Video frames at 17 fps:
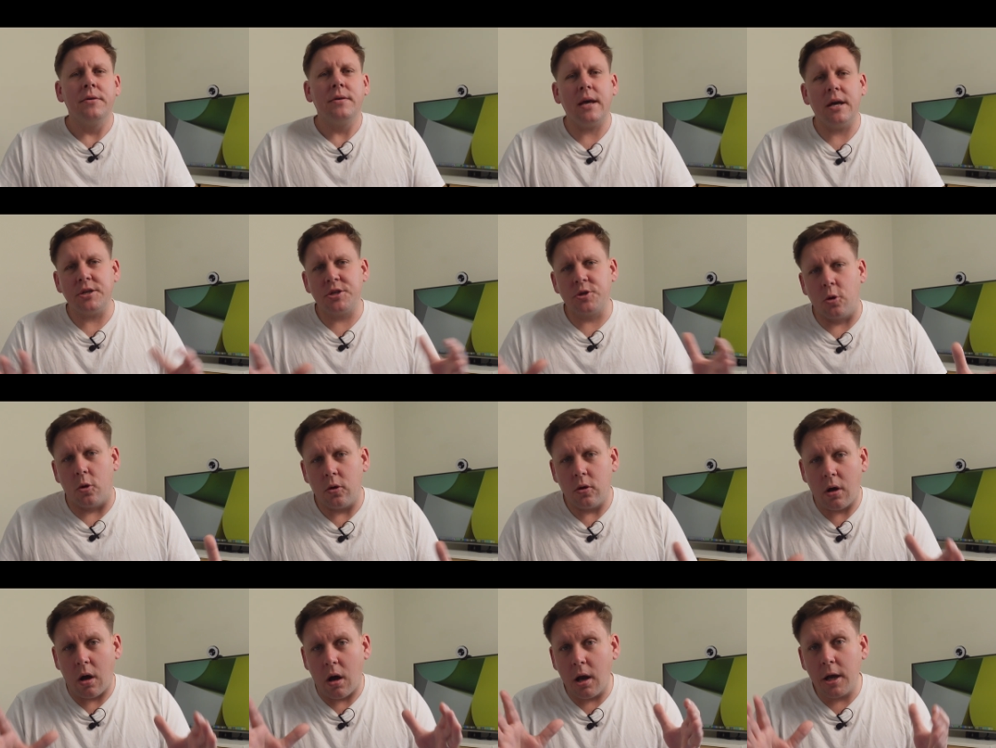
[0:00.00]
yeah, sure,
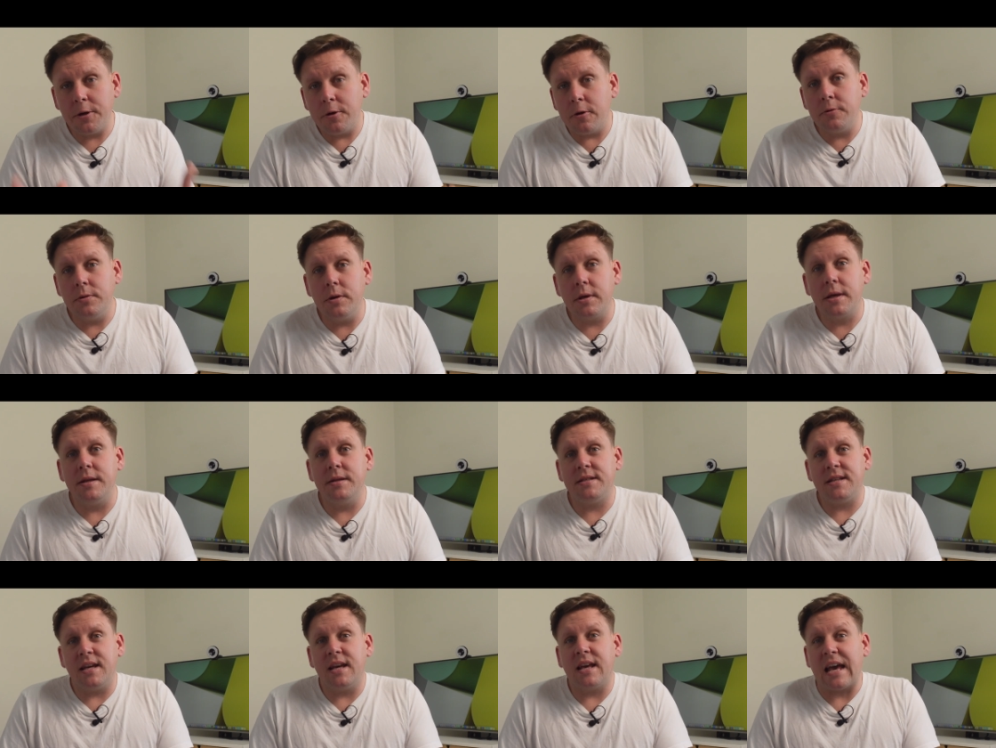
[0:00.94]
I know you can
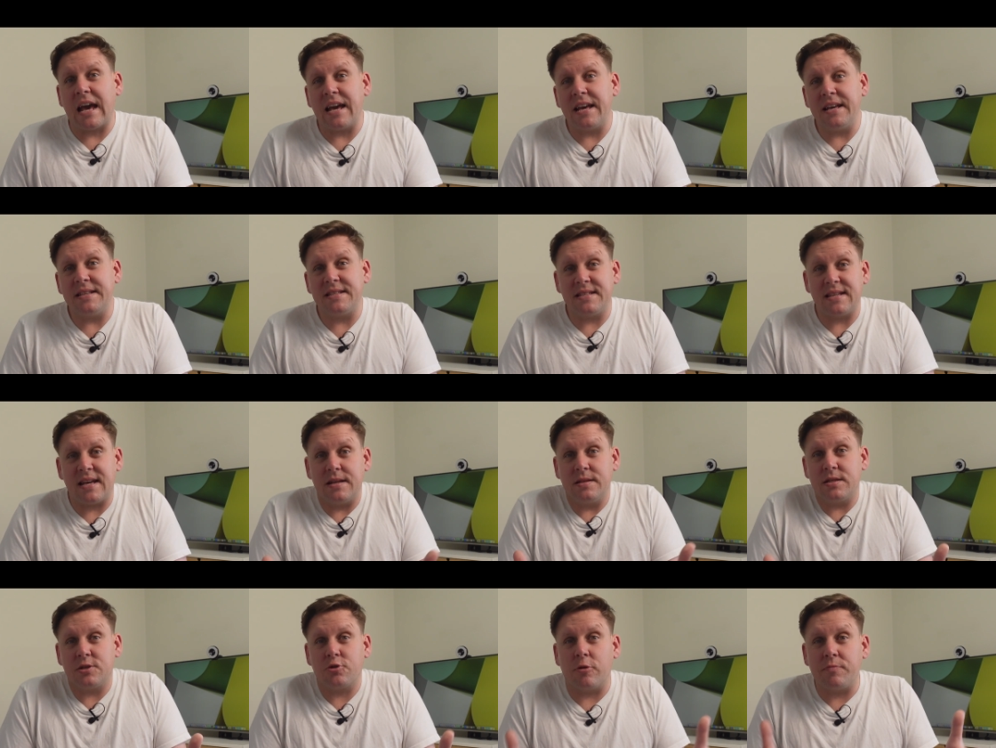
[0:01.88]
decase
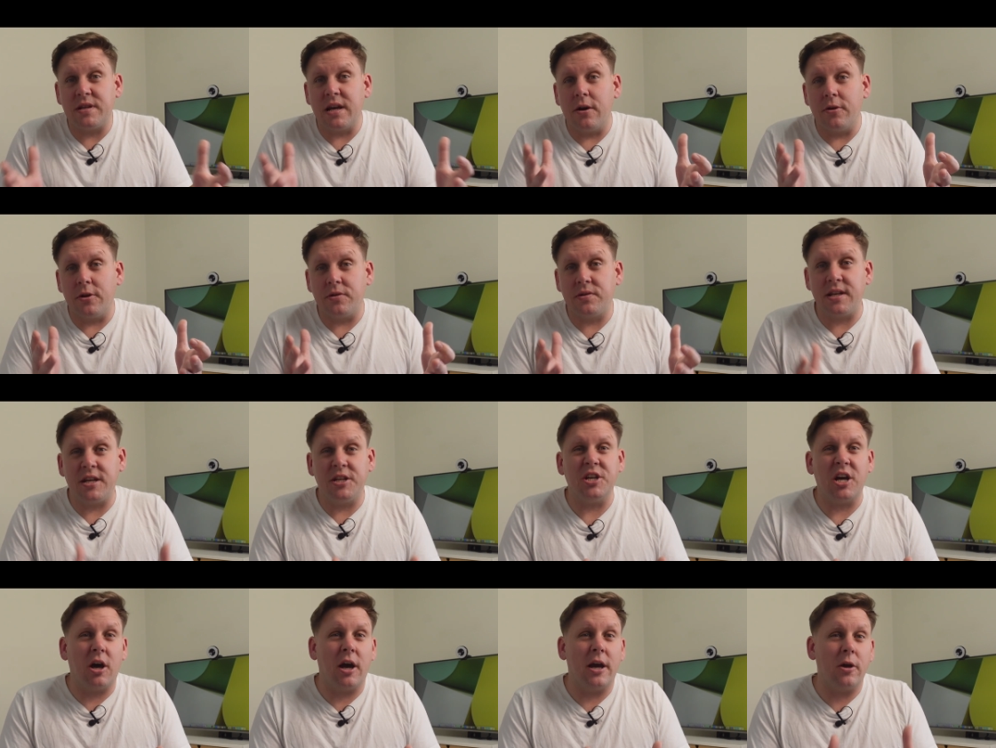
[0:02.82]
and strip down a DJI